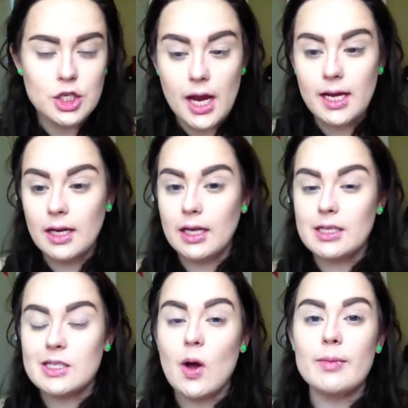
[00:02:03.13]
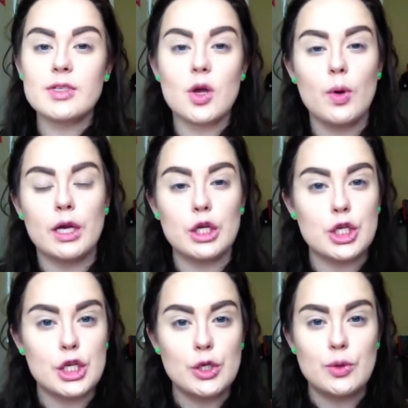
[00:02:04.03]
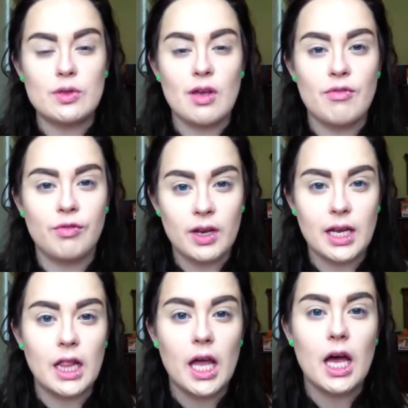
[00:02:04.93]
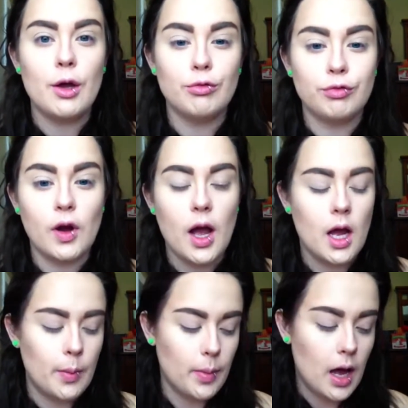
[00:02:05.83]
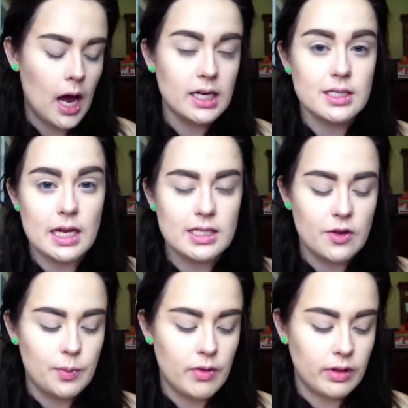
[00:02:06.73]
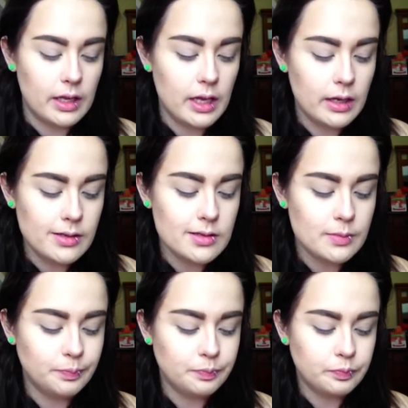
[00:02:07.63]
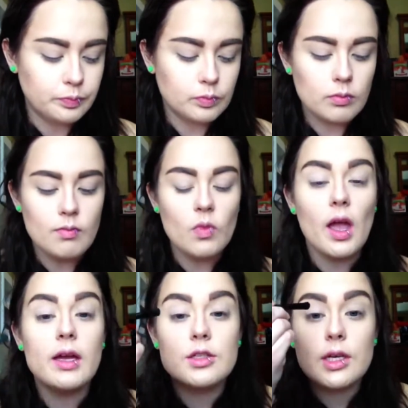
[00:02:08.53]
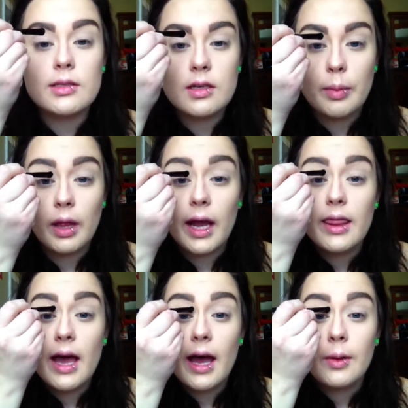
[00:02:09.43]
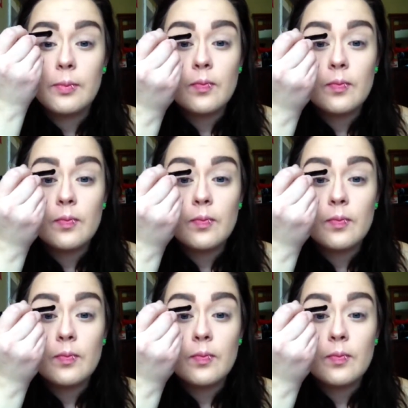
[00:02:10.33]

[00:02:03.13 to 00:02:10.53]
shade in it, so I'm just going to use Vanilla from Anastasia Beverly Hills and just apply that